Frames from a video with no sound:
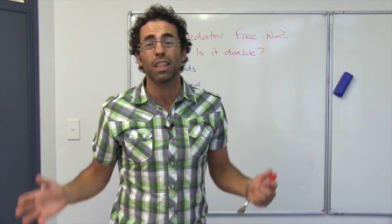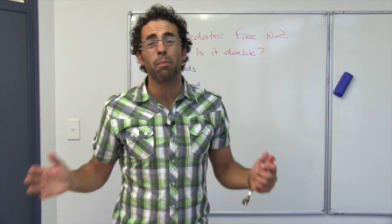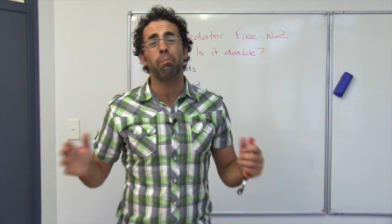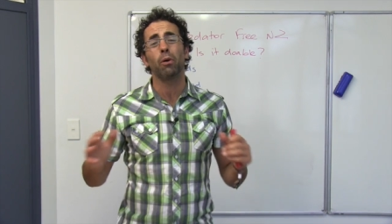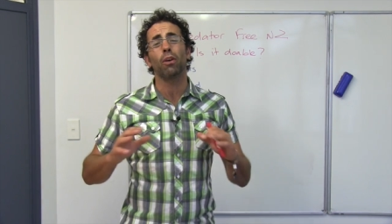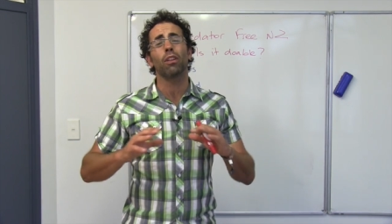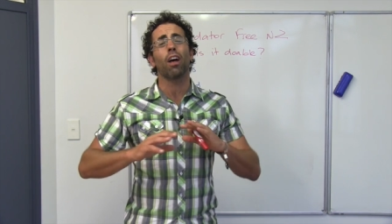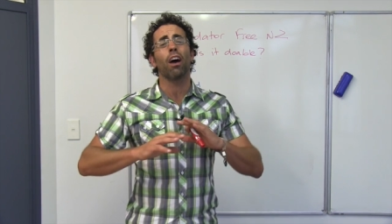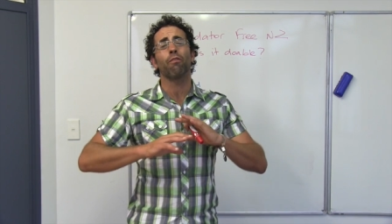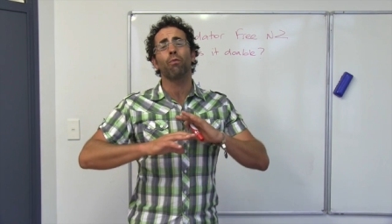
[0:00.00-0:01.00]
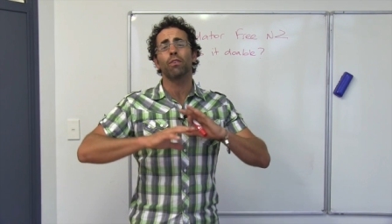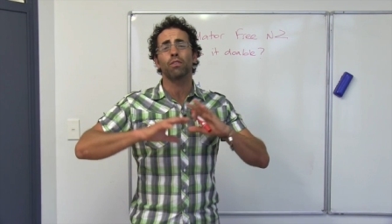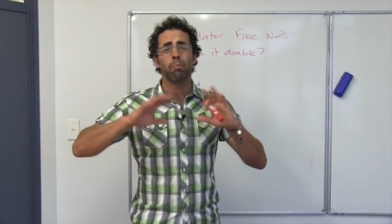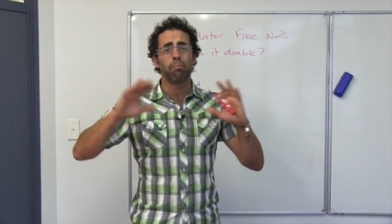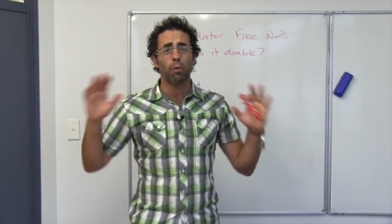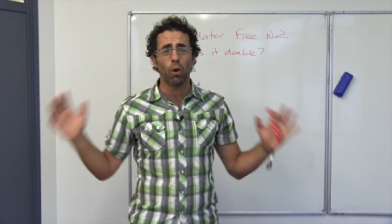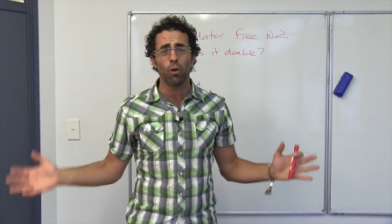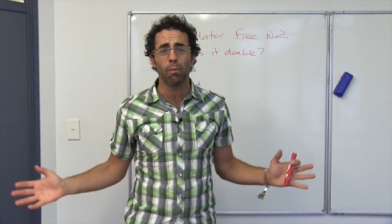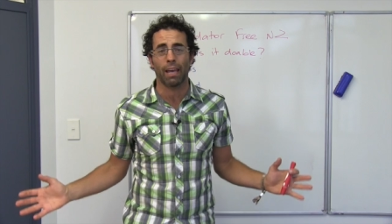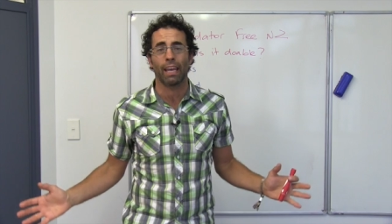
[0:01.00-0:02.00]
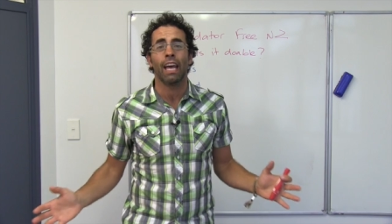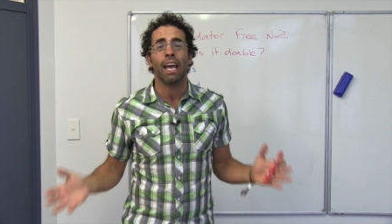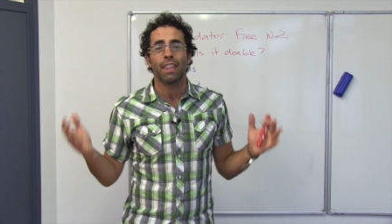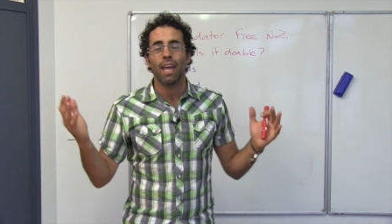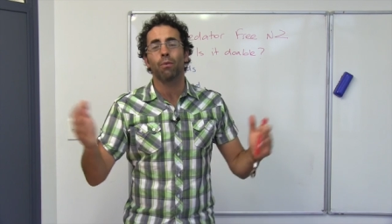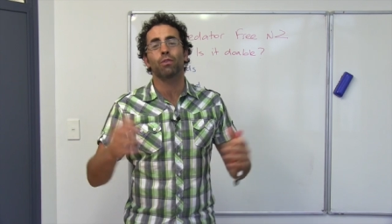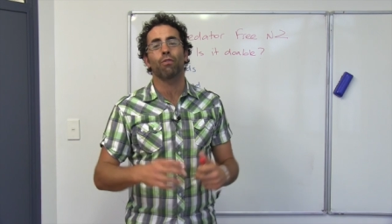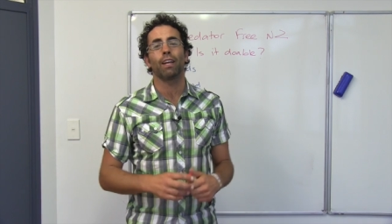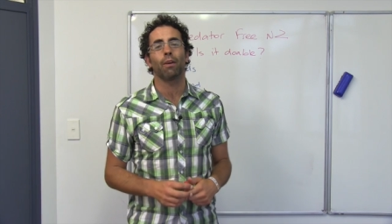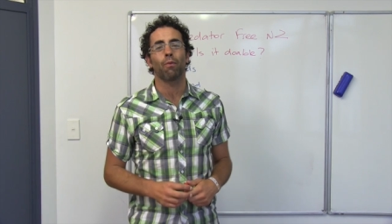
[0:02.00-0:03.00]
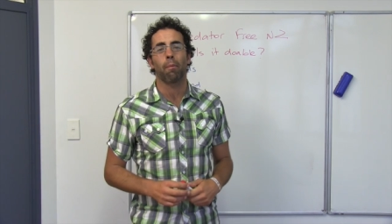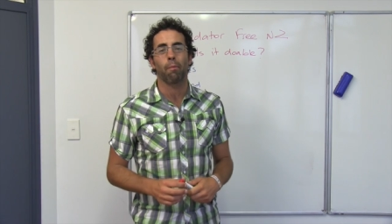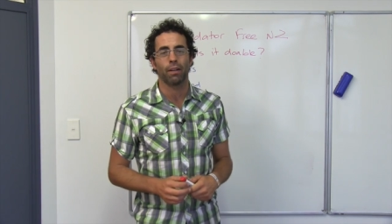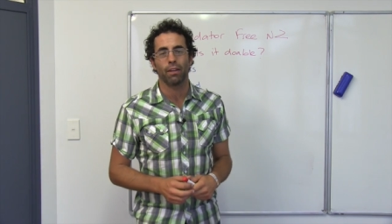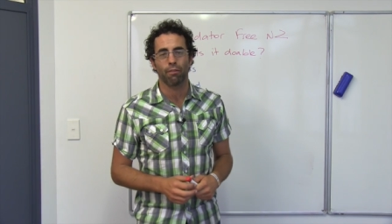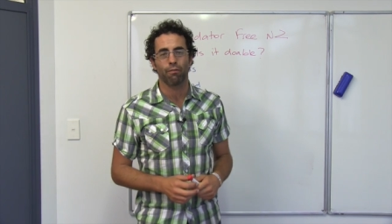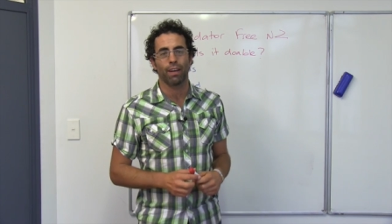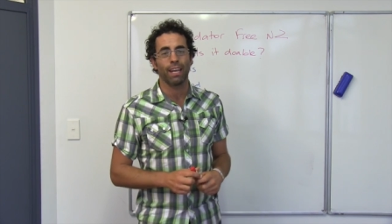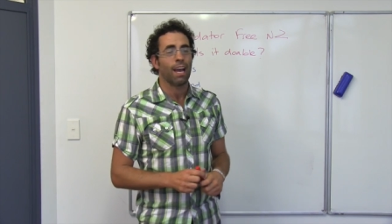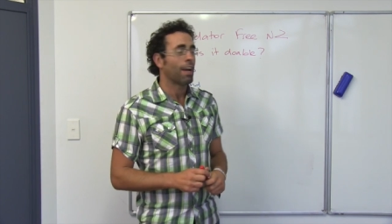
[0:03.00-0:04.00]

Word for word: and the bird life was booming. That was really where Predator Free